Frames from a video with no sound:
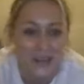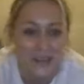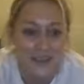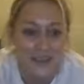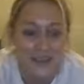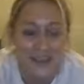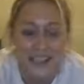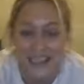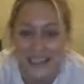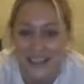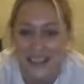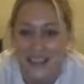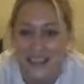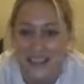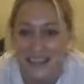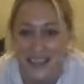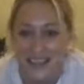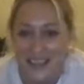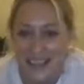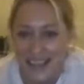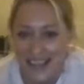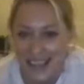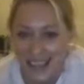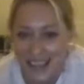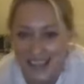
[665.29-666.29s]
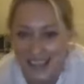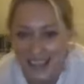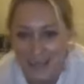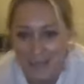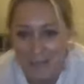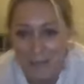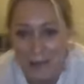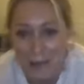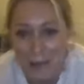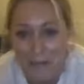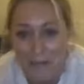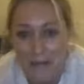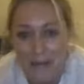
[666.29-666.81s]
Whoever isn't doing
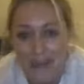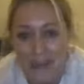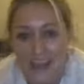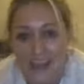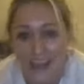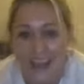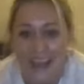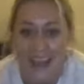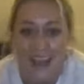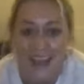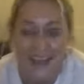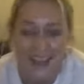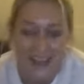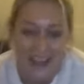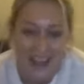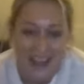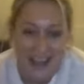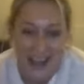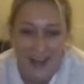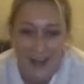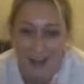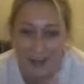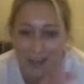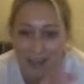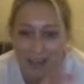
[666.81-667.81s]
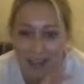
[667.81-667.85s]
it, they can pop in the